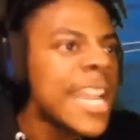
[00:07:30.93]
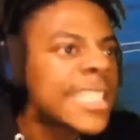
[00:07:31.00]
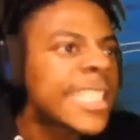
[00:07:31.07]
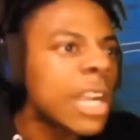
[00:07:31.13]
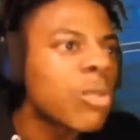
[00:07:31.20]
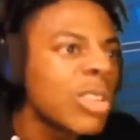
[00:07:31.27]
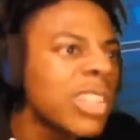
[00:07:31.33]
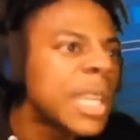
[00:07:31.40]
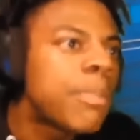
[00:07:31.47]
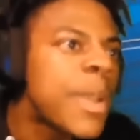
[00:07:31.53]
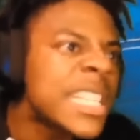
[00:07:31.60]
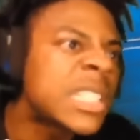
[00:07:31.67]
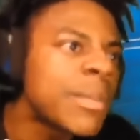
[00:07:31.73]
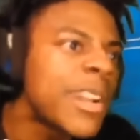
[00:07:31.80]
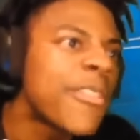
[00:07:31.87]
this shit really
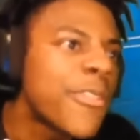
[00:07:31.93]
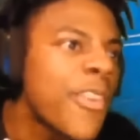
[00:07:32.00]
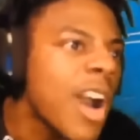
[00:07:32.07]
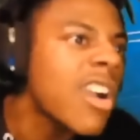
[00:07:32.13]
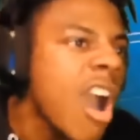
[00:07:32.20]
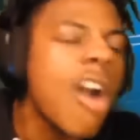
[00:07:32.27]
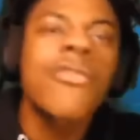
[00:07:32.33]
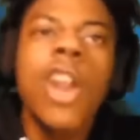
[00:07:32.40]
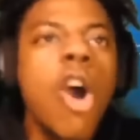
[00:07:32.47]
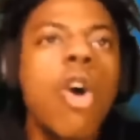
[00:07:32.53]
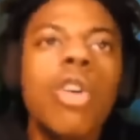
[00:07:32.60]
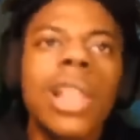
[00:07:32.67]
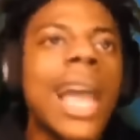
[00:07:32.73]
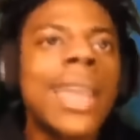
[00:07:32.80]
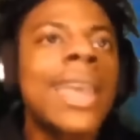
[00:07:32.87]
pissed me the fuck off.
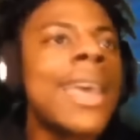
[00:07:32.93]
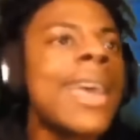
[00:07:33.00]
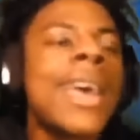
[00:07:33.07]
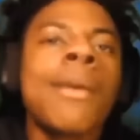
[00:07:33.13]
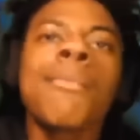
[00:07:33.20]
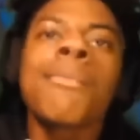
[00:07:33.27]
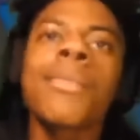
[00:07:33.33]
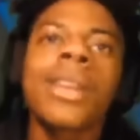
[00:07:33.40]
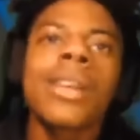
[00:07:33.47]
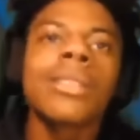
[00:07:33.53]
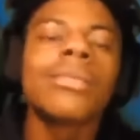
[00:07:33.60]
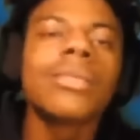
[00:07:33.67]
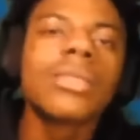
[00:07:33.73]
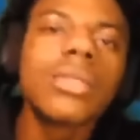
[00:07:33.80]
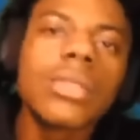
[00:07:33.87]
No, like fucking ass
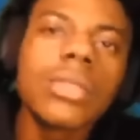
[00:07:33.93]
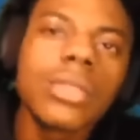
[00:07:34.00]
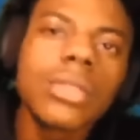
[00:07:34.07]
up.